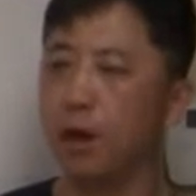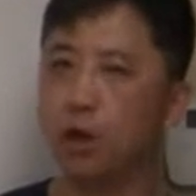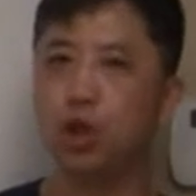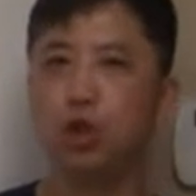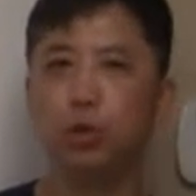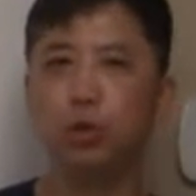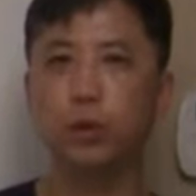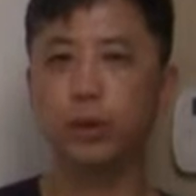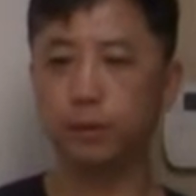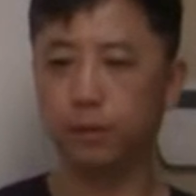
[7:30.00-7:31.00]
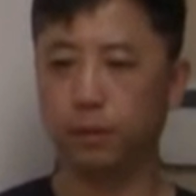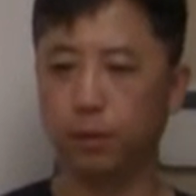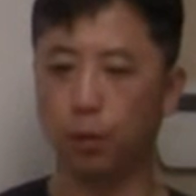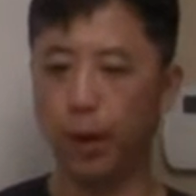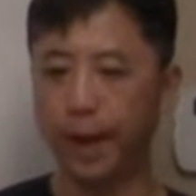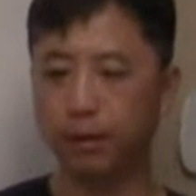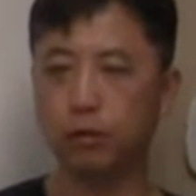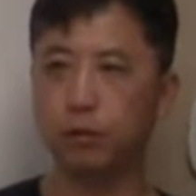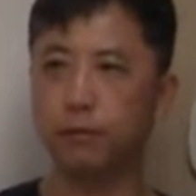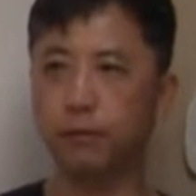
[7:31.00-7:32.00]
you
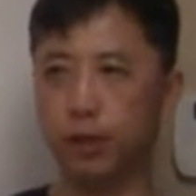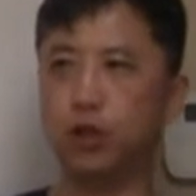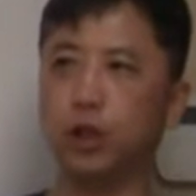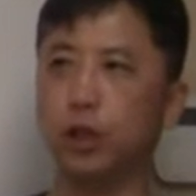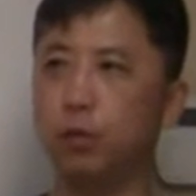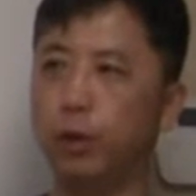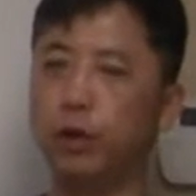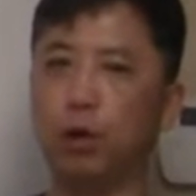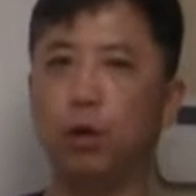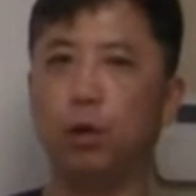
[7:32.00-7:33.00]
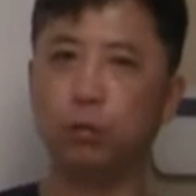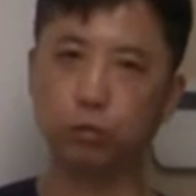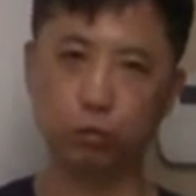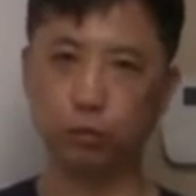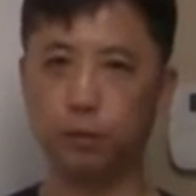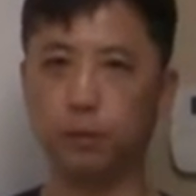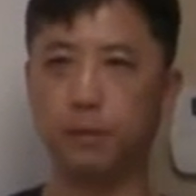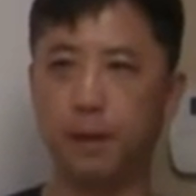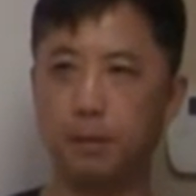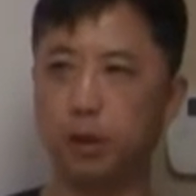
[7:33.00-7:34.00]
went to the fishing with all groups
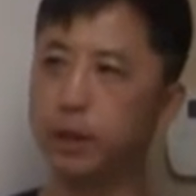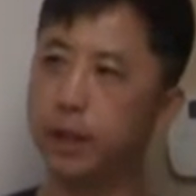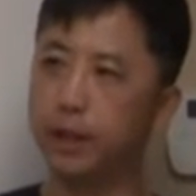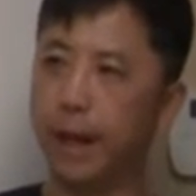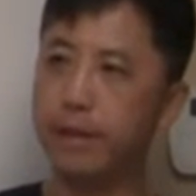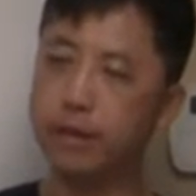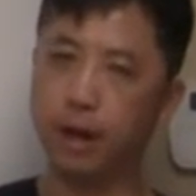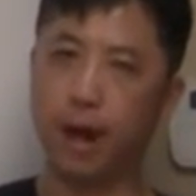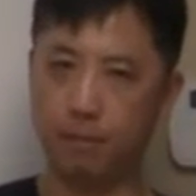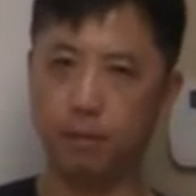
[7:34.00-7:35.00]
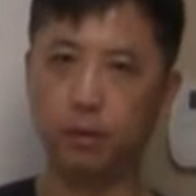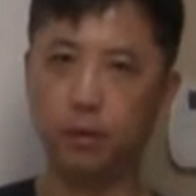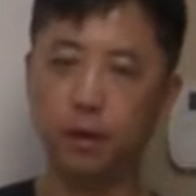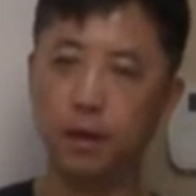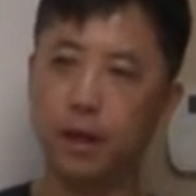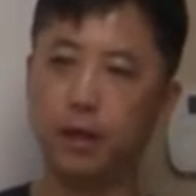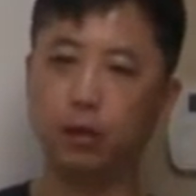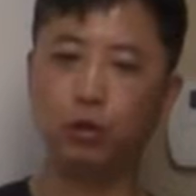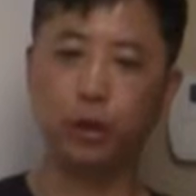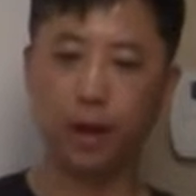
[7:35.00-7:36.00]
of members, and that thing happened, and
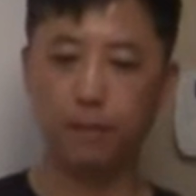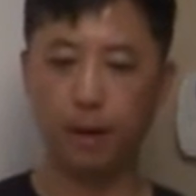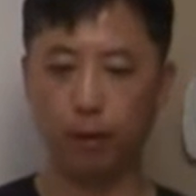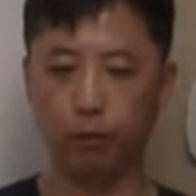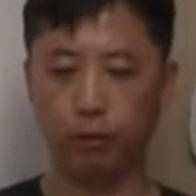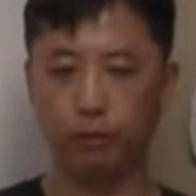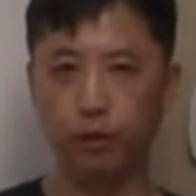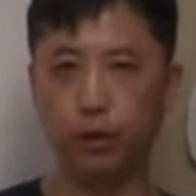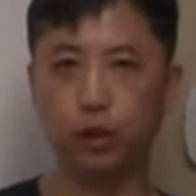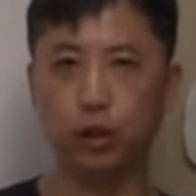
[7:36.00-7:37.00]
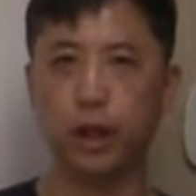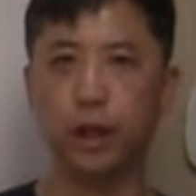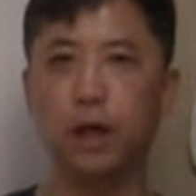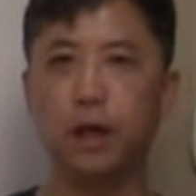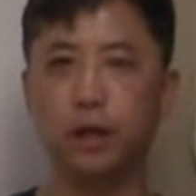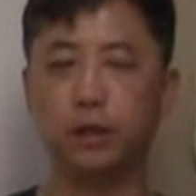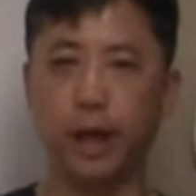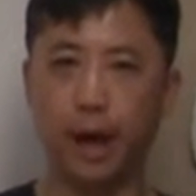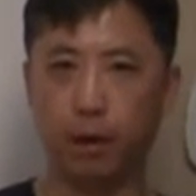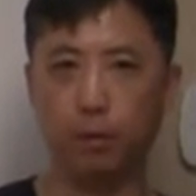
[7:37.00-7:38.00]
then you came back with a fish that
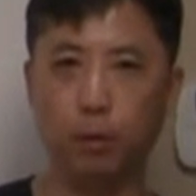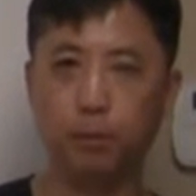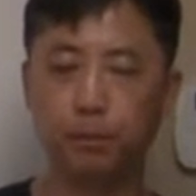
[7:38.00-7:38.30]
is edible.